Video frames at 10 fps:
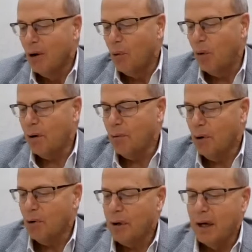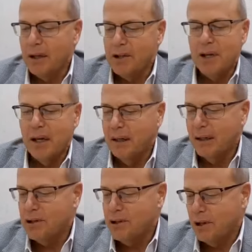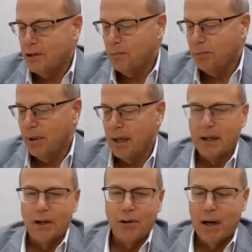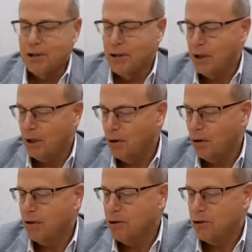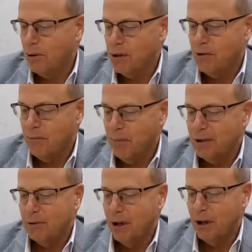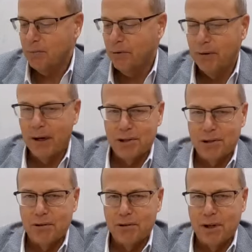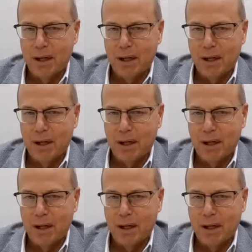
What role can the state legislature play in addressing the current shortage of mental health professionals